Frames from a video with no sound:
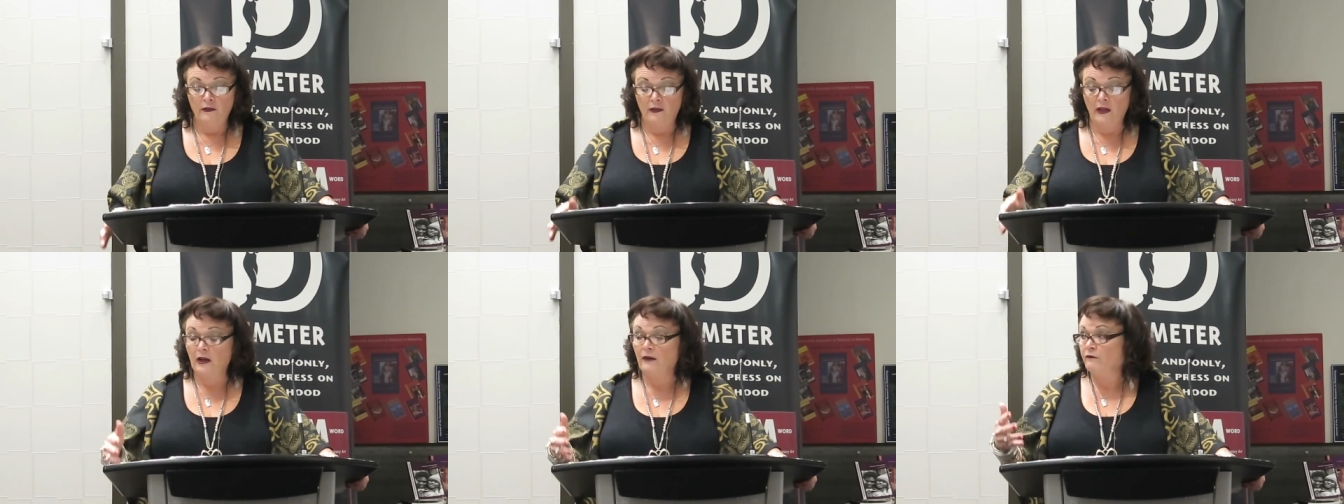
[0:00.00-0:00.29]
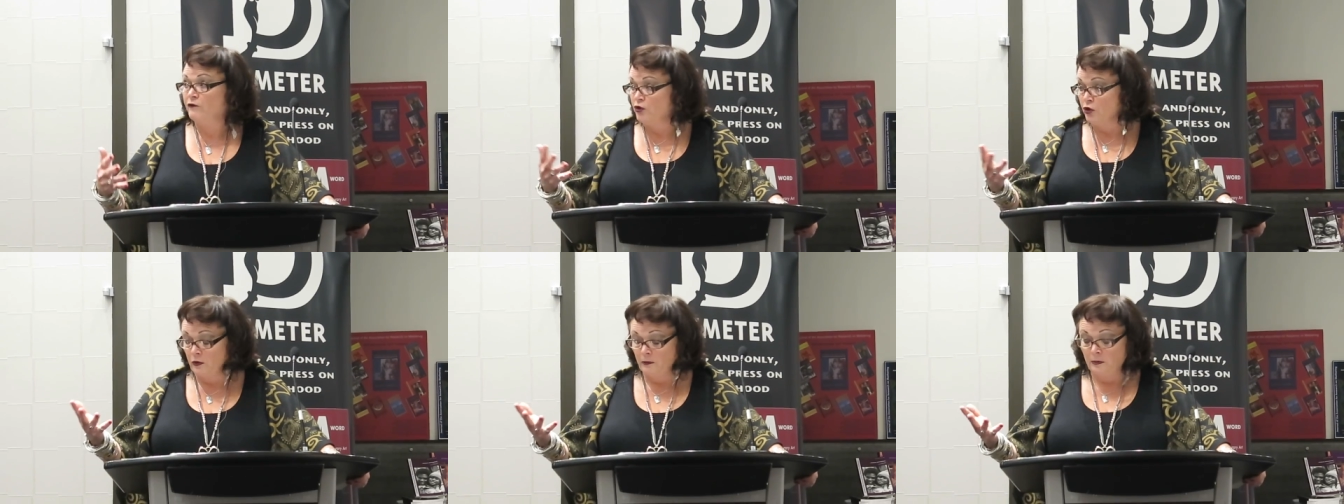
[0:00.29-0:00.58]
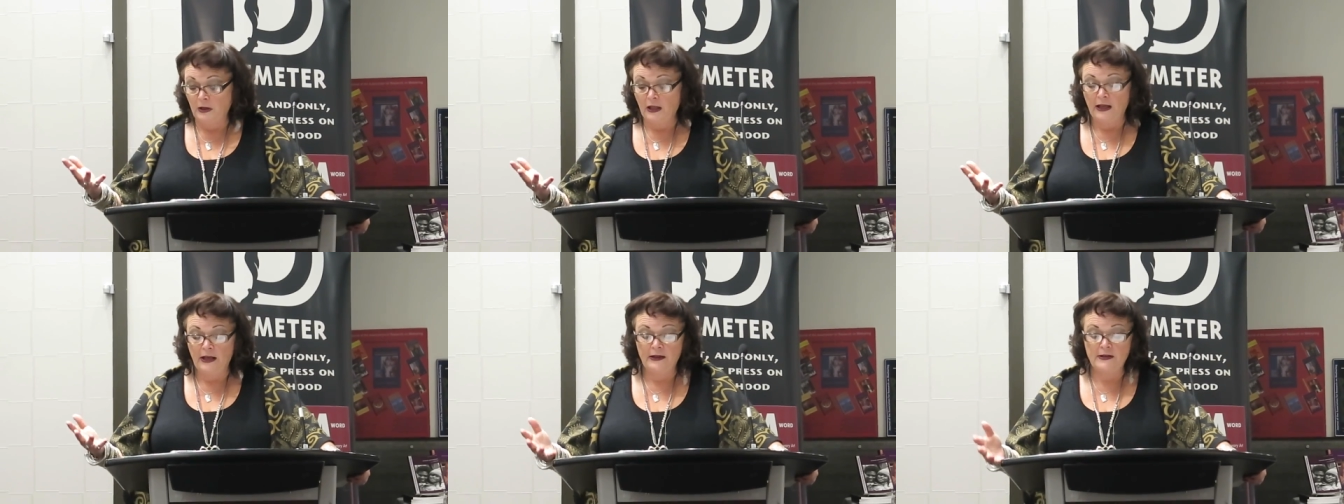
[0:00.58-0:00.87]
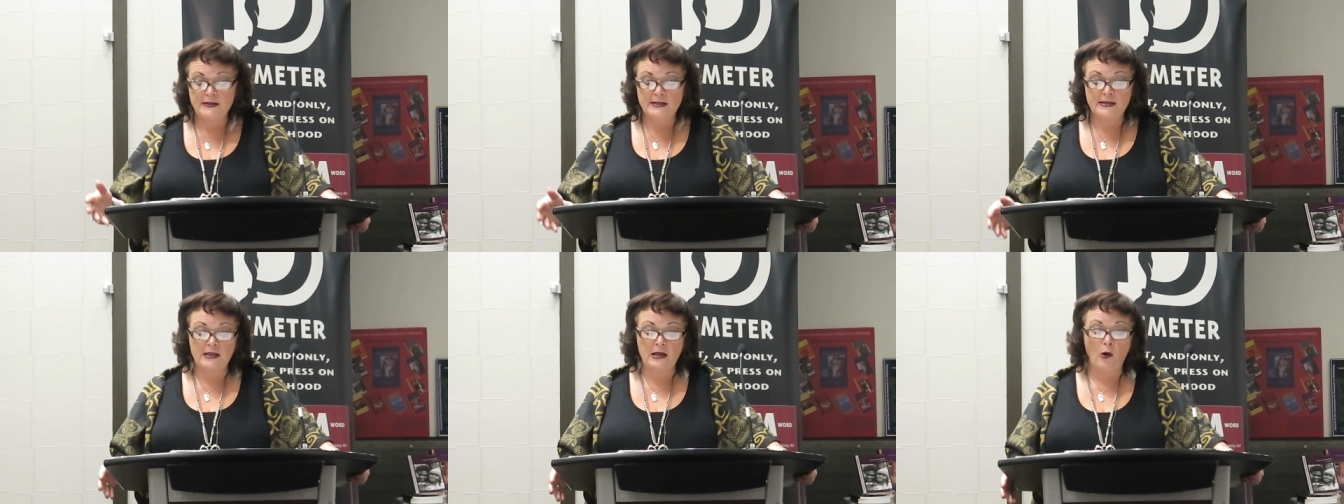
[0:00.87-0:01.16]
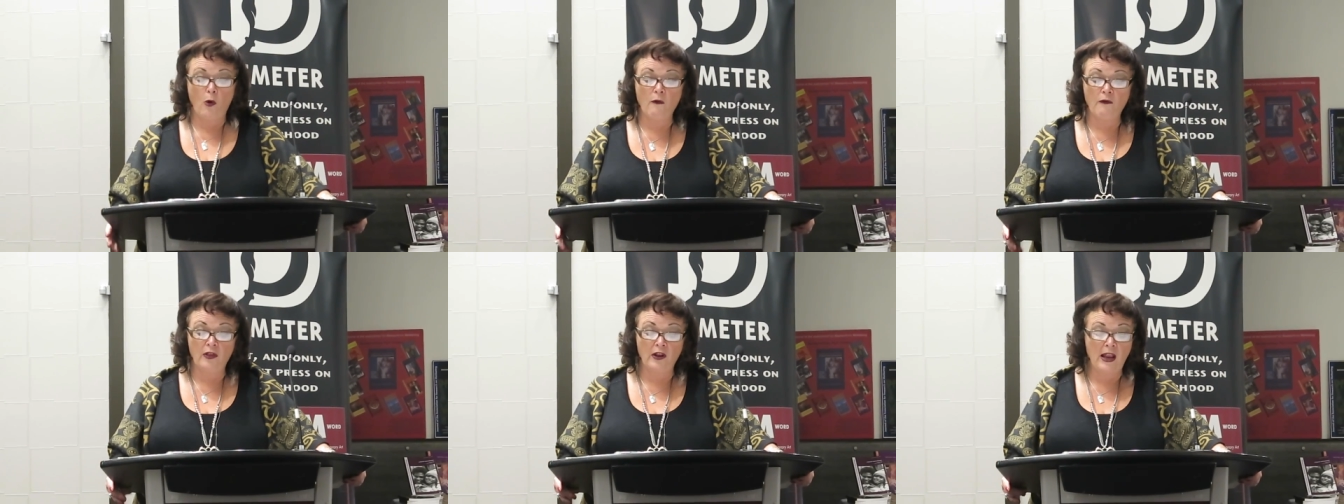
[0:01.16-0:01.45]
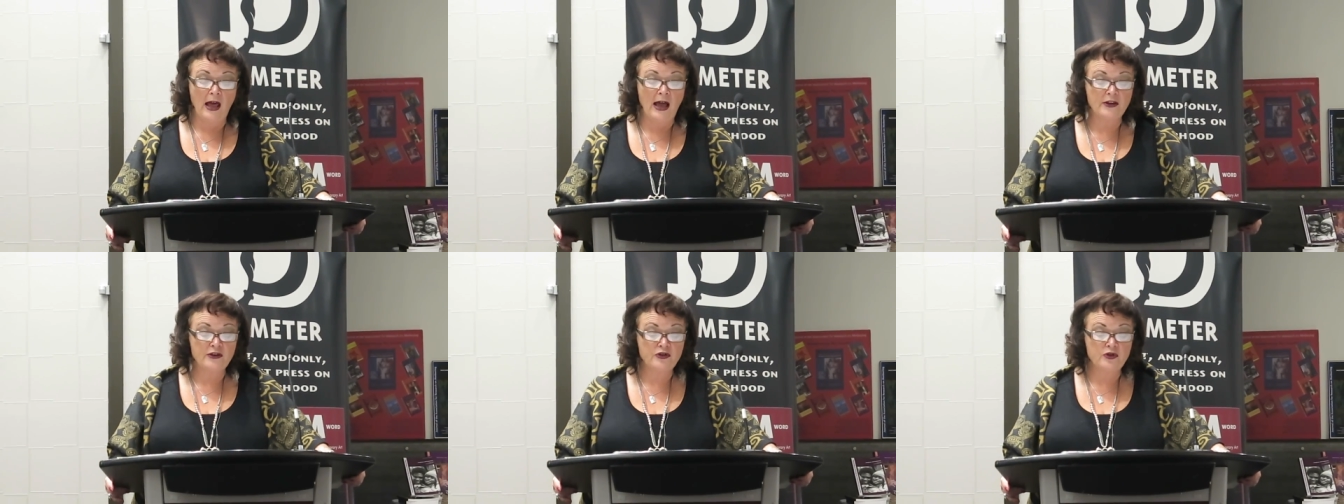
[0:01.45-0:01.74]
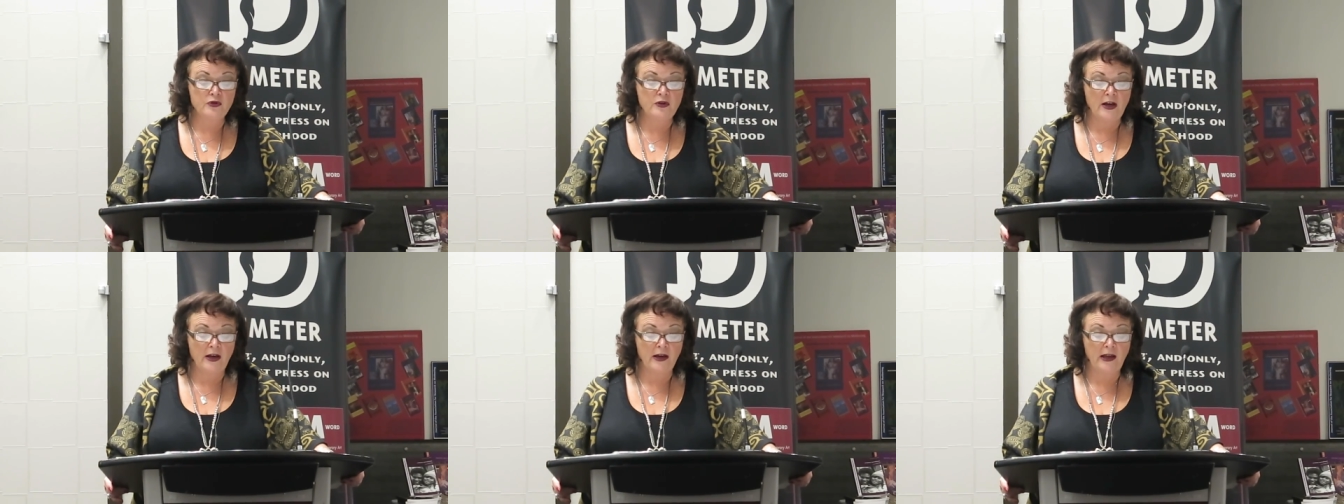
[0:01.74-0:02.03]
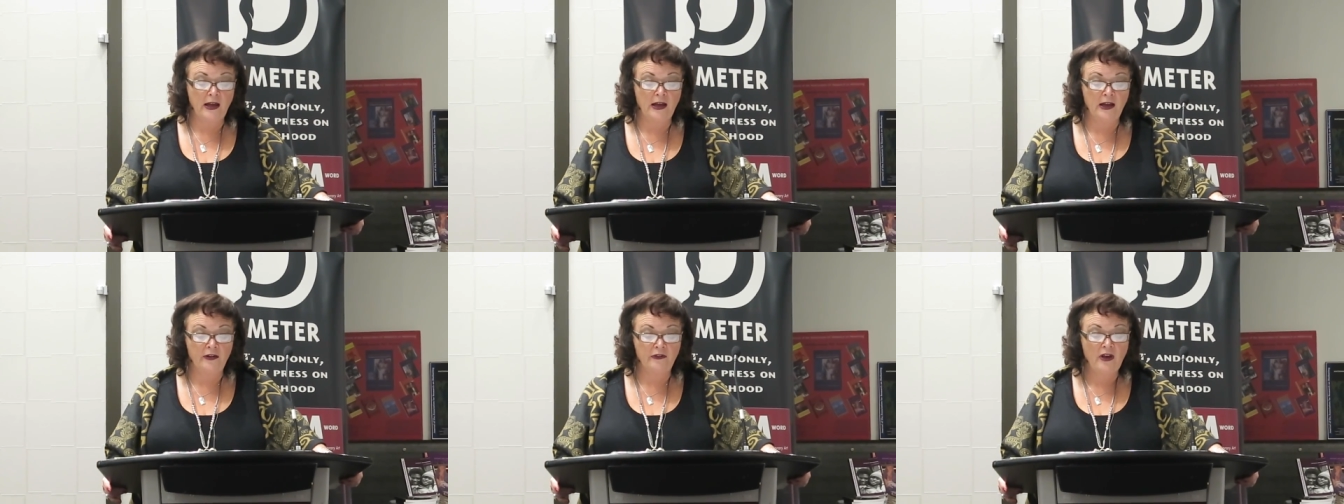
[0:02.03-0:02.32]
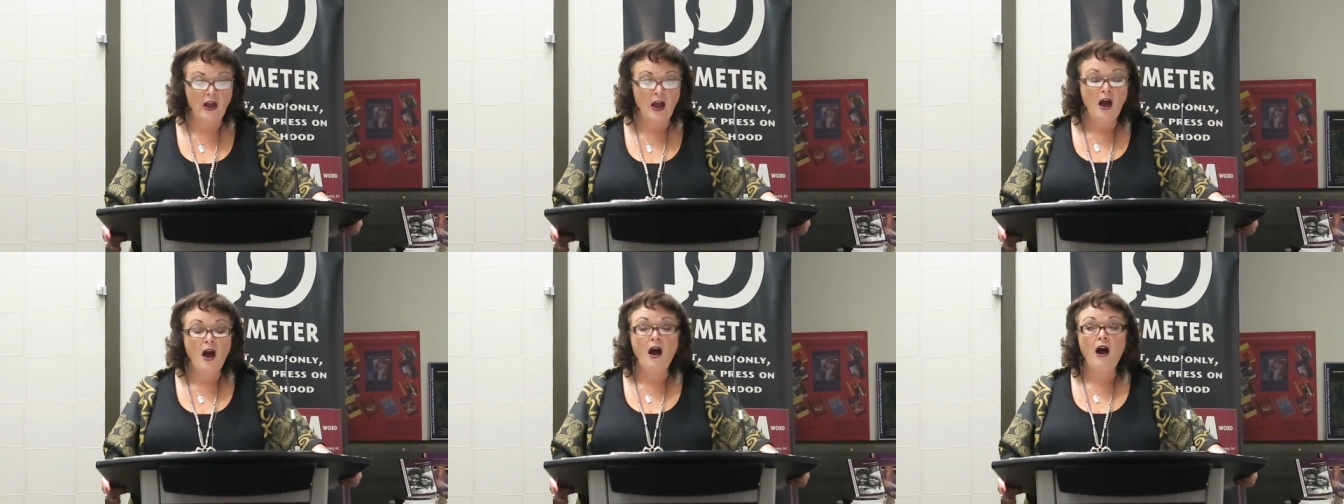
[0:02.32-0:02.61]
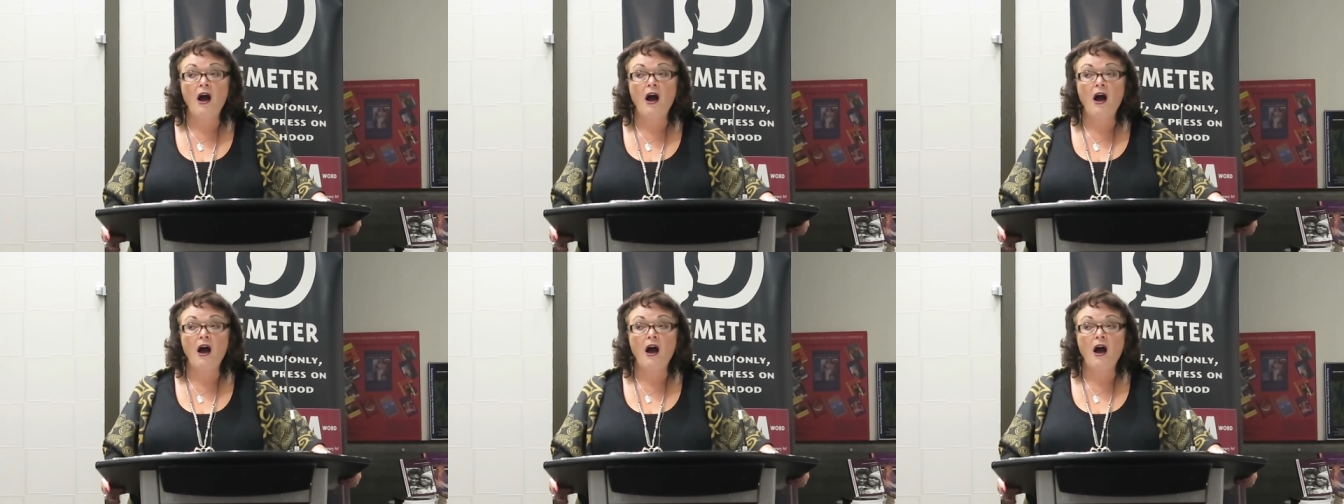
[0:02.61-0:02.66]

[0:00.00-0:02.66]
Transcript: that have took place over the last 2 decades,